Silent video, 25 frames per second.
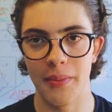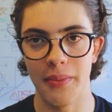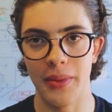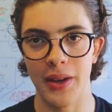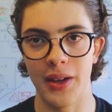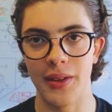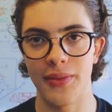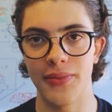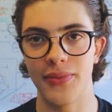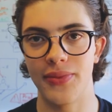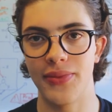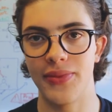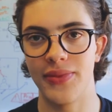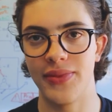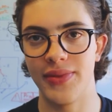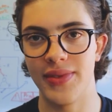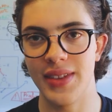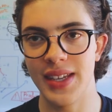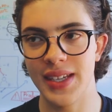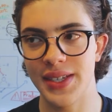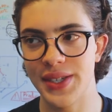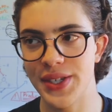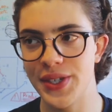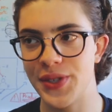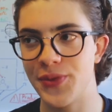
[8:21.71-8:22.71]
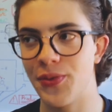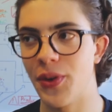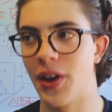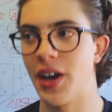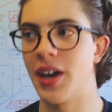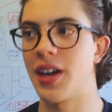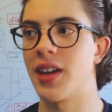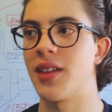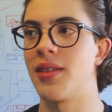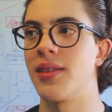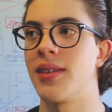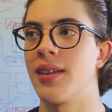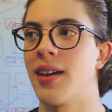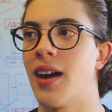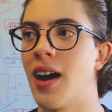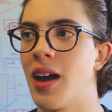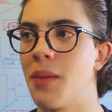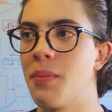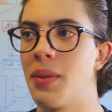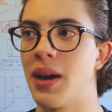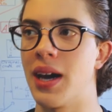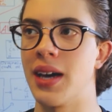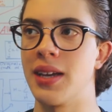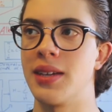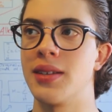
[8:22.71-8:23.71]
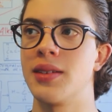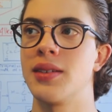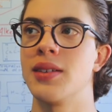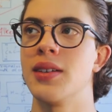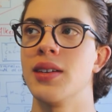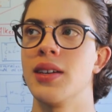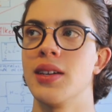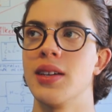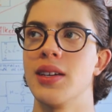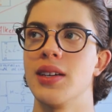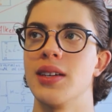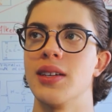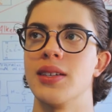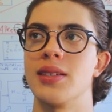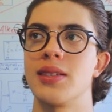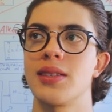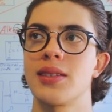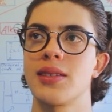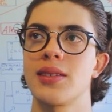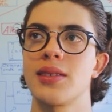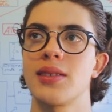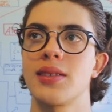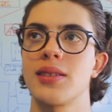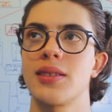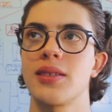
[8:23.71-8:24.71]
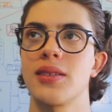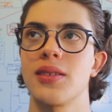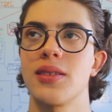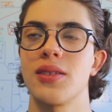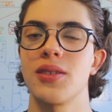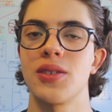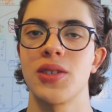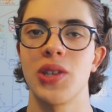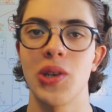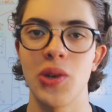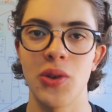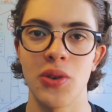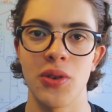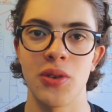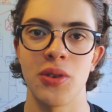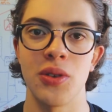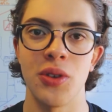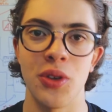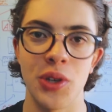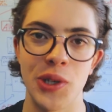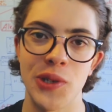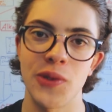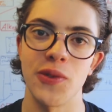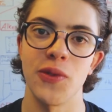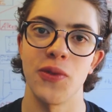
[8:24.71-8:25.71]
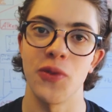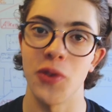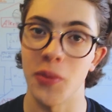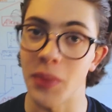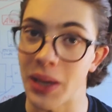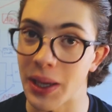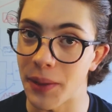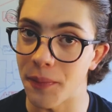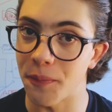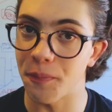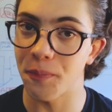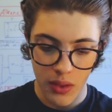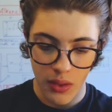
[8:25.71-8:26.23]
but this is why the iPad is so useful for me.